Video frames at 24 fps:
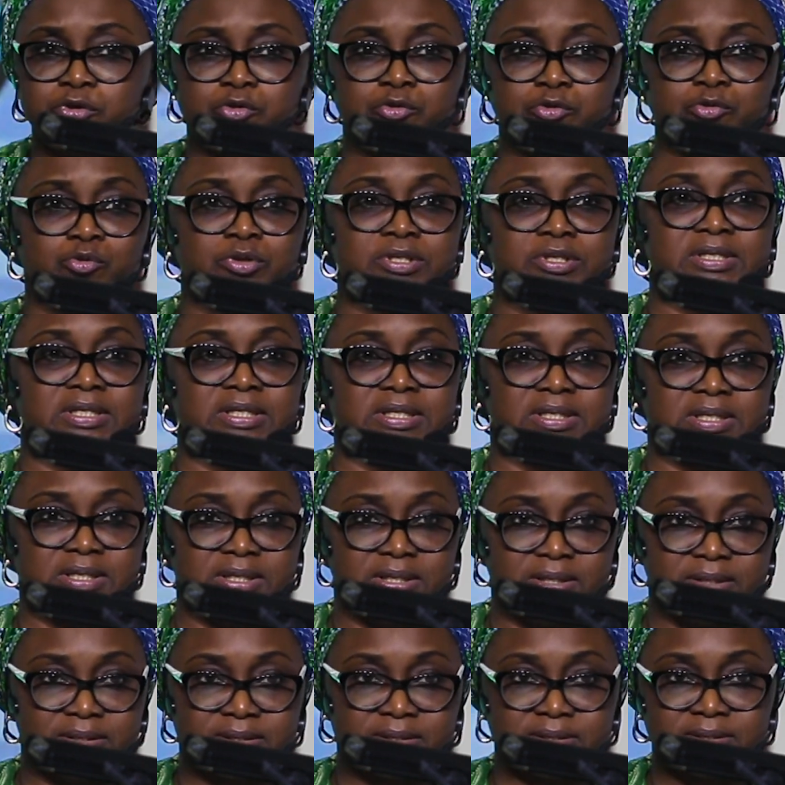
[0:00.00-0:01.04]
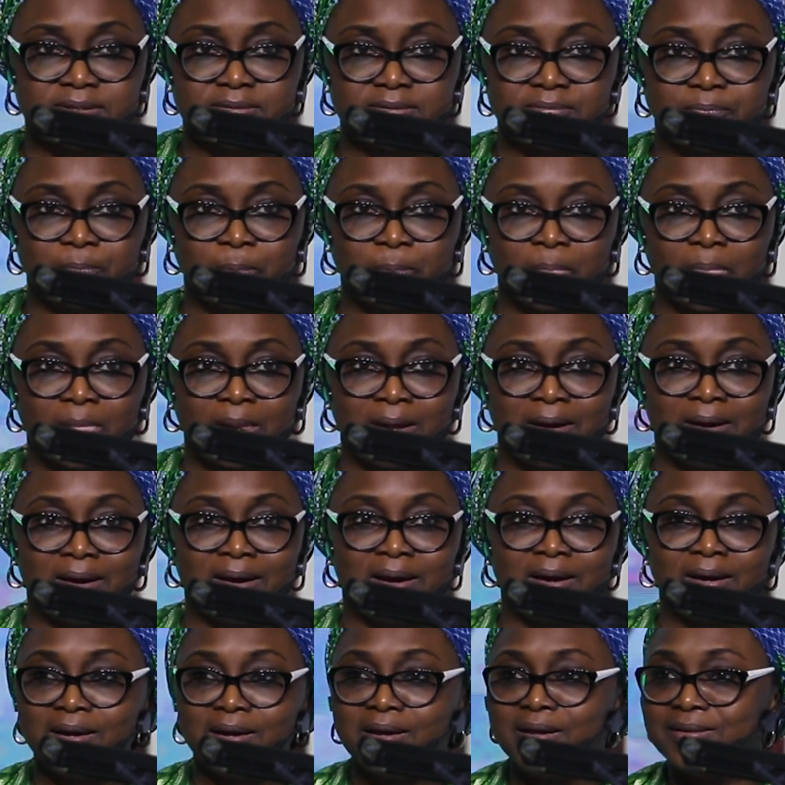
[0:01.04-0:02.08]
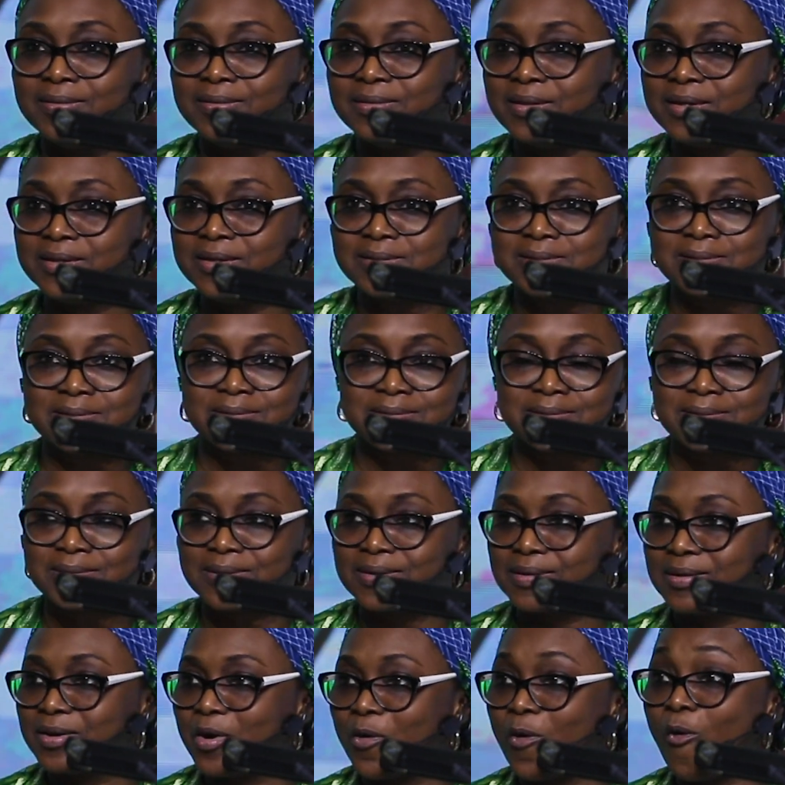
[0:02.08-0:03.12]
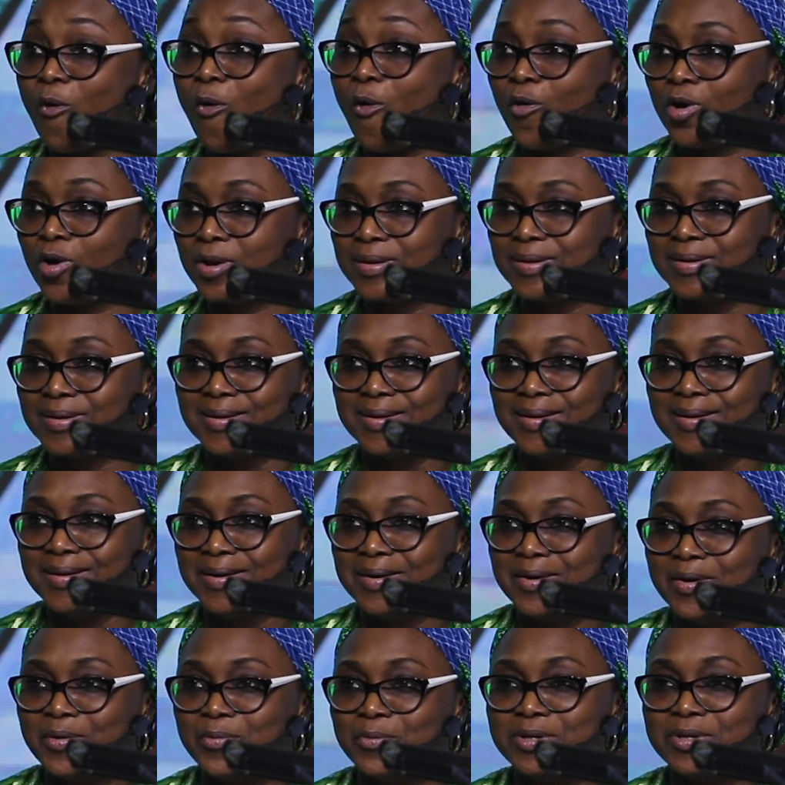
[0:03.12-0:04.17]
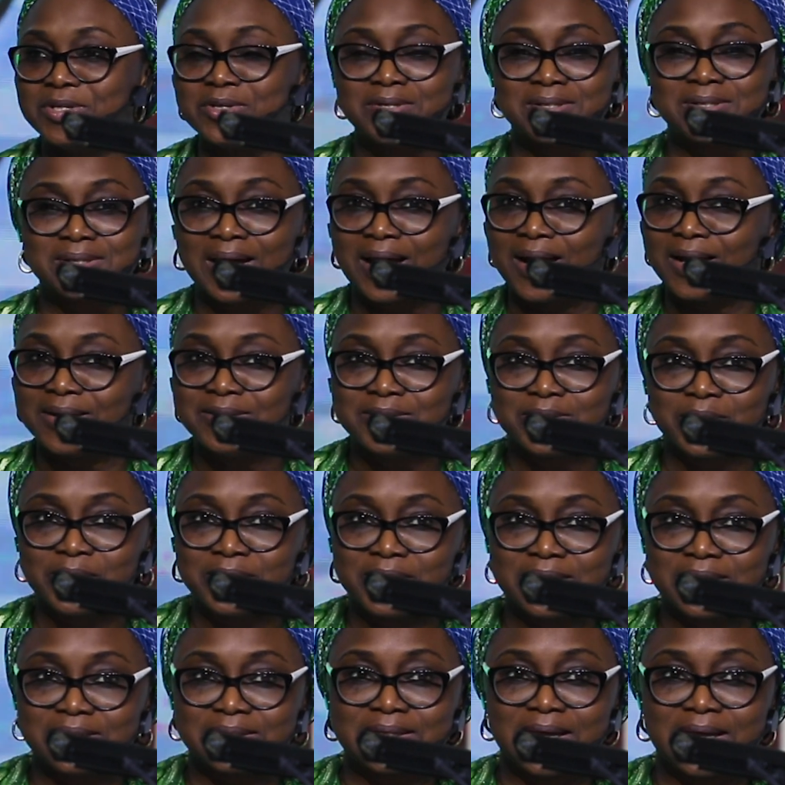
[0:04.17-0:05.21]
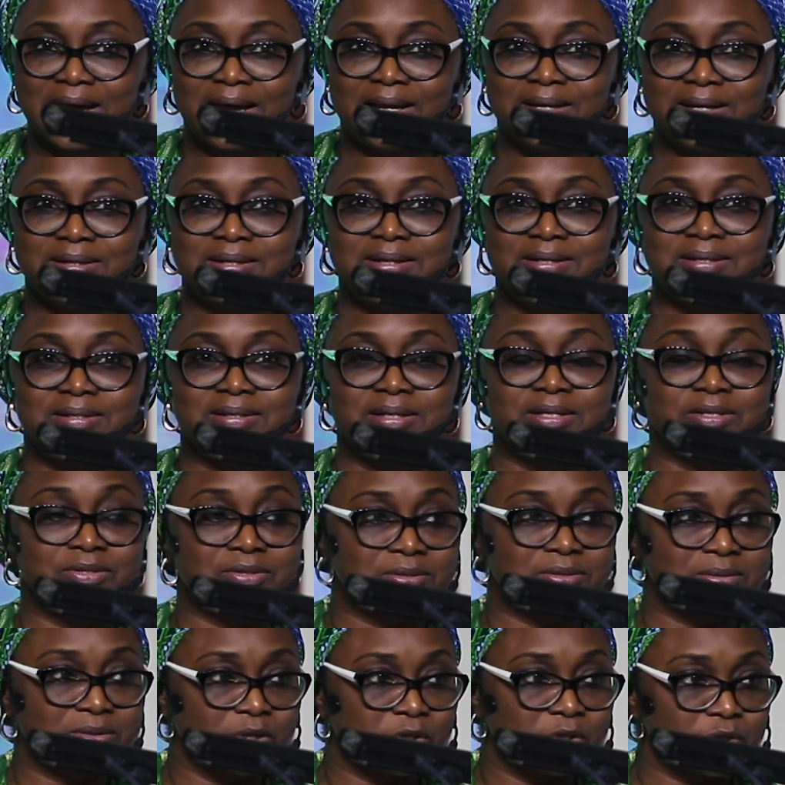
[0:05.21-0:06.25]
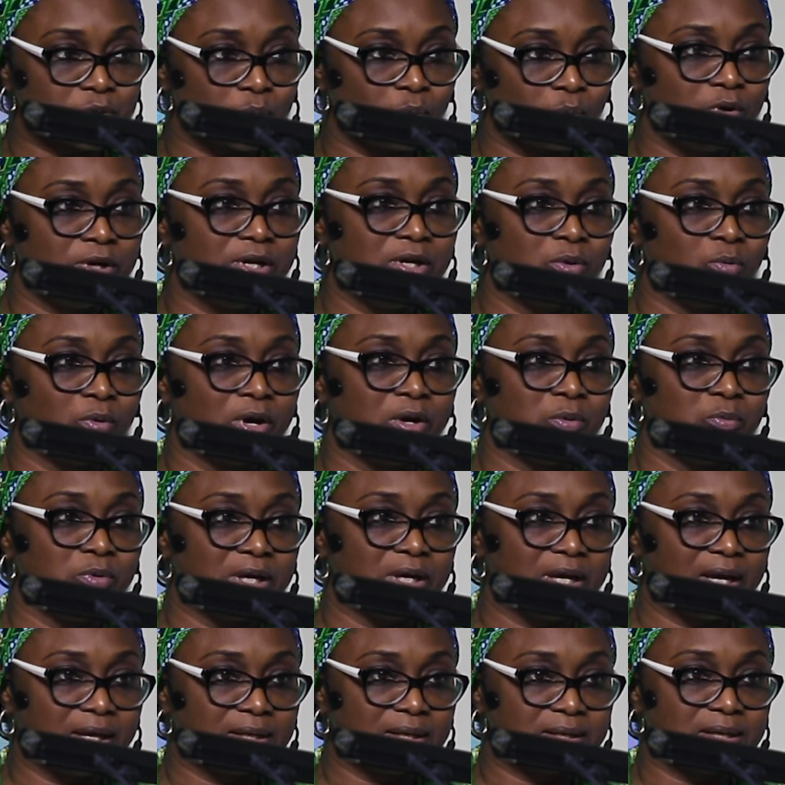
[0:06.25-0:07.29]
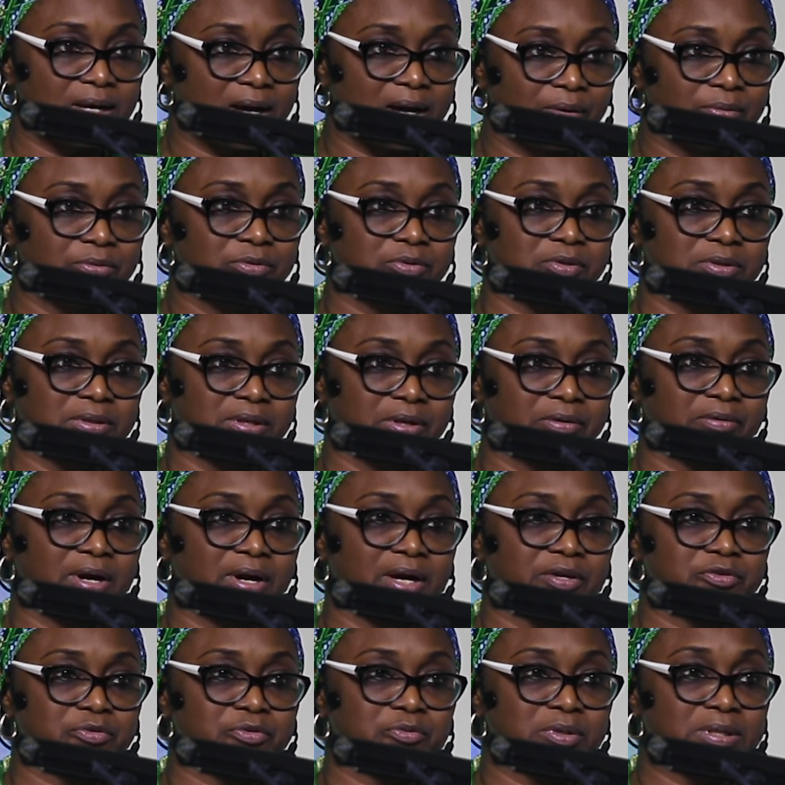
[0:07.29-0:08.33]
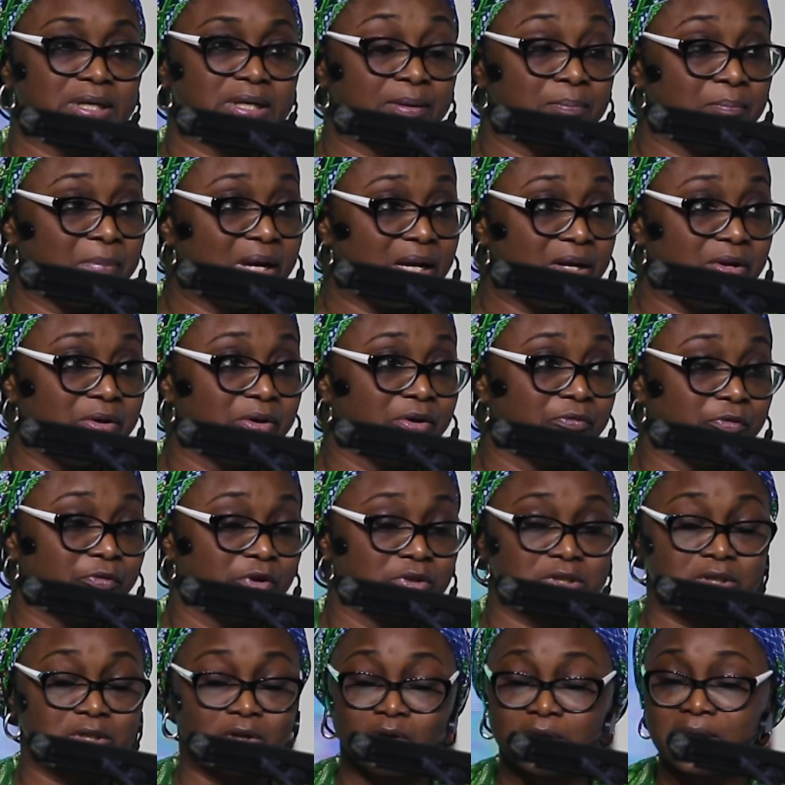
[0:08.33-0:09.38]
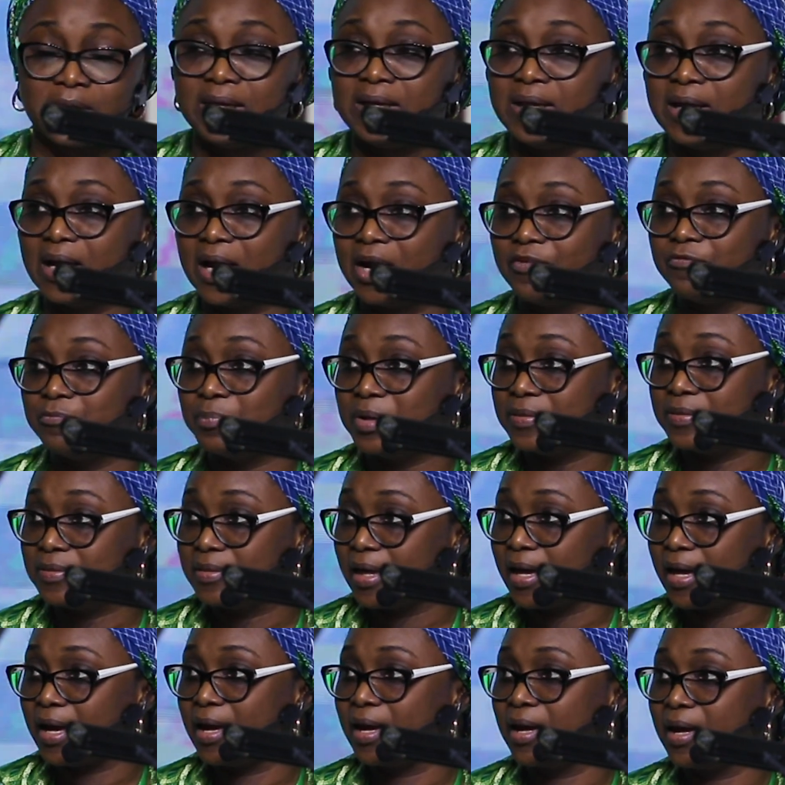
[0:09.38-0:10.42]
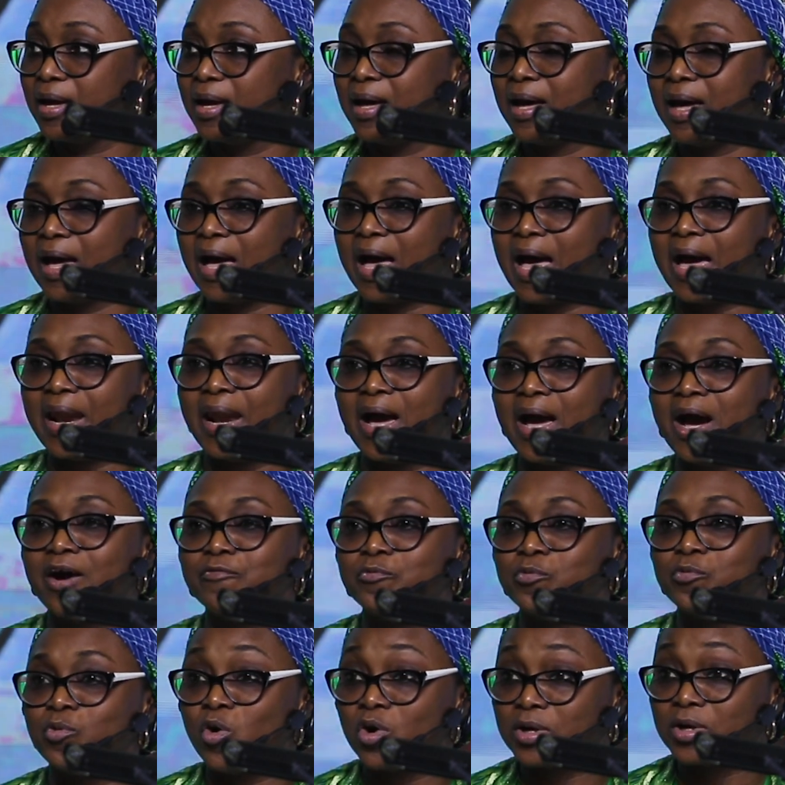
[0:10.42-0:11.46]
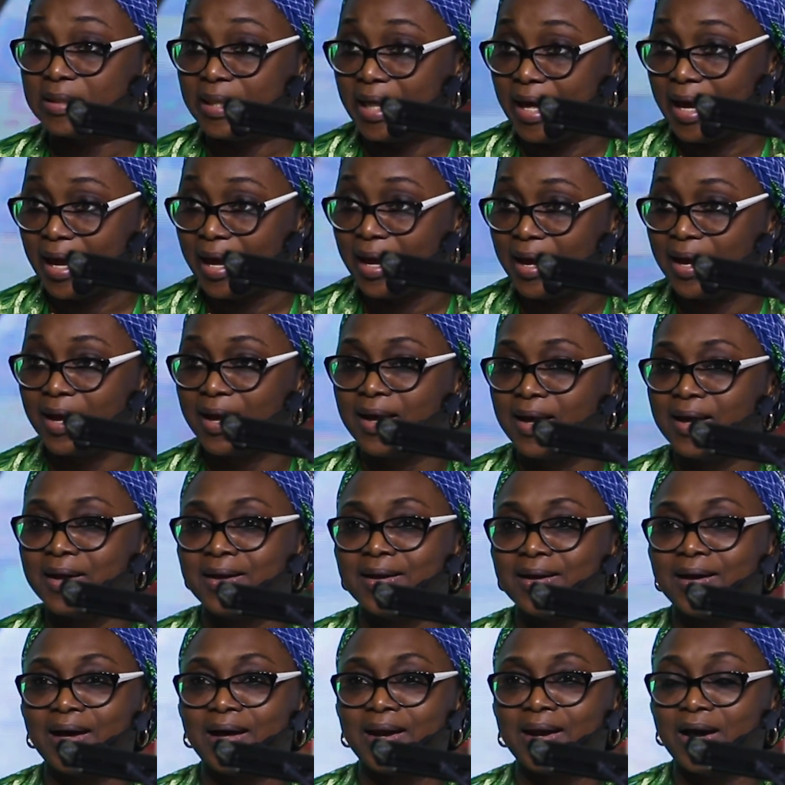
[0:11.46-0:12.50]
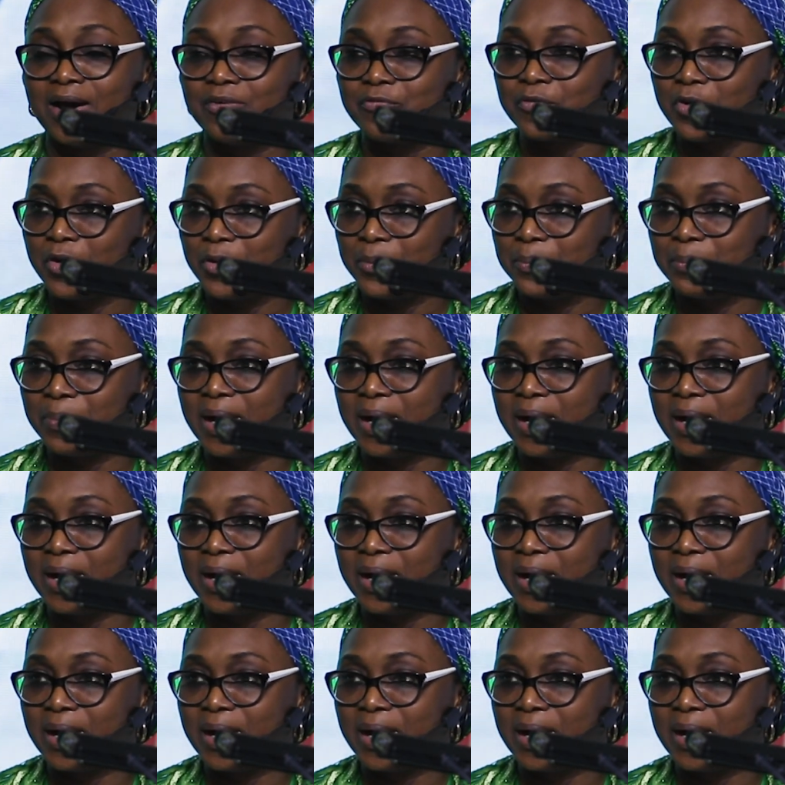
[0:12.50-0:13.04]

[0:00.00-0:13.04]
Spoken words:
two cities. In this hall, we just can't understand it. It's only when we get down to the grassroots, and many of us luckily have been there and have walked there and have come